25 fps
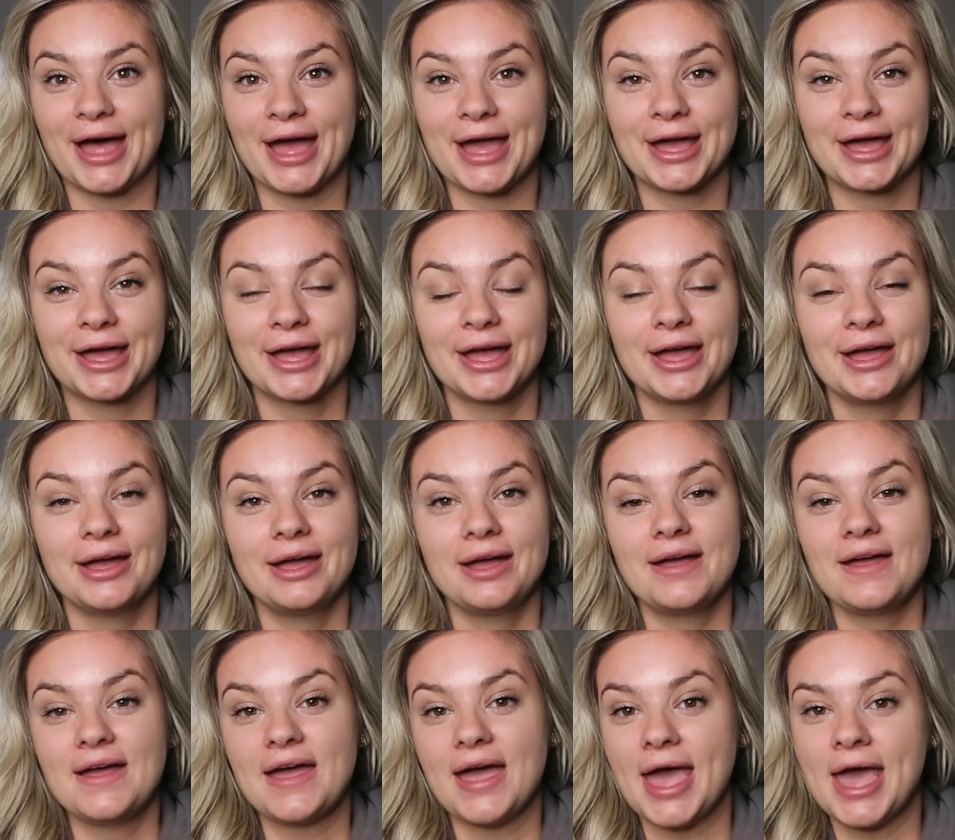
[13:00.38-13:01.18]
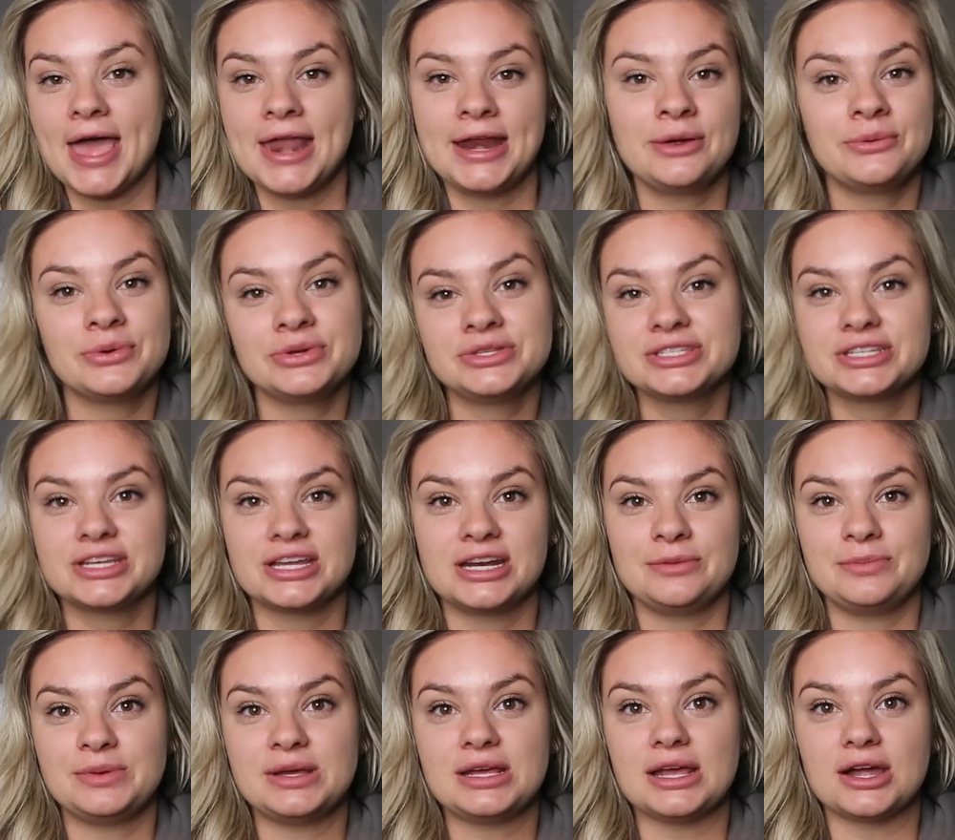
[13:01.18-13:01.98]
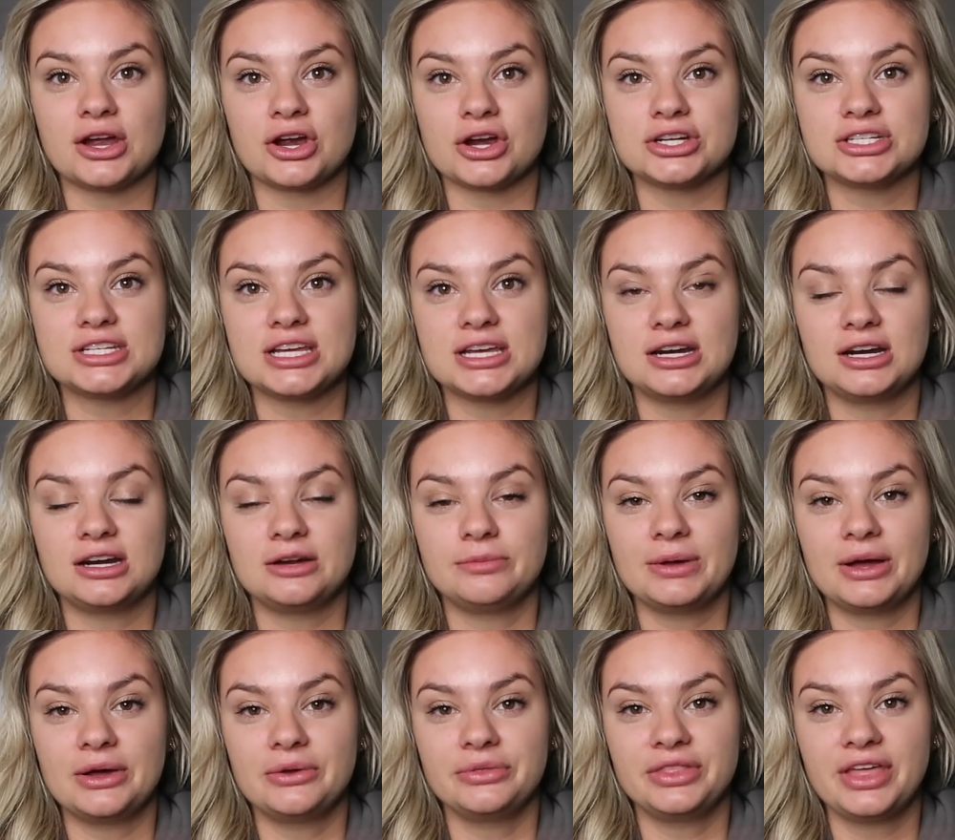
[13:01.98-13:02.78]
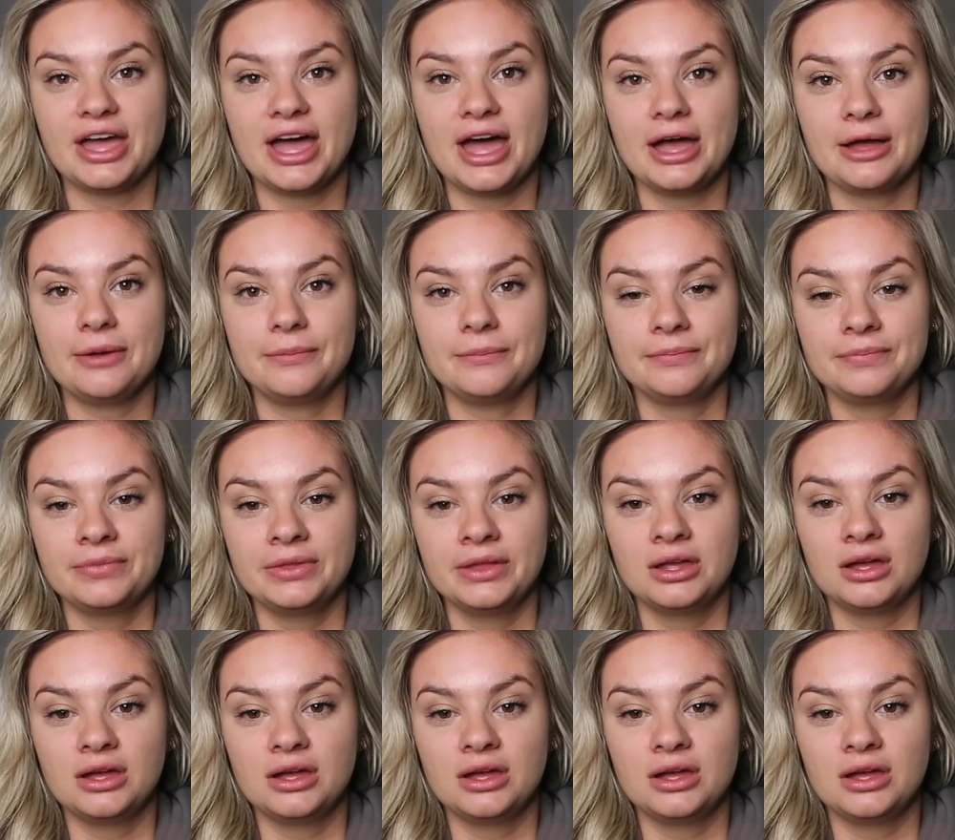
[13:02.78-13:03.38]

like anyone's gonna be irritated about that.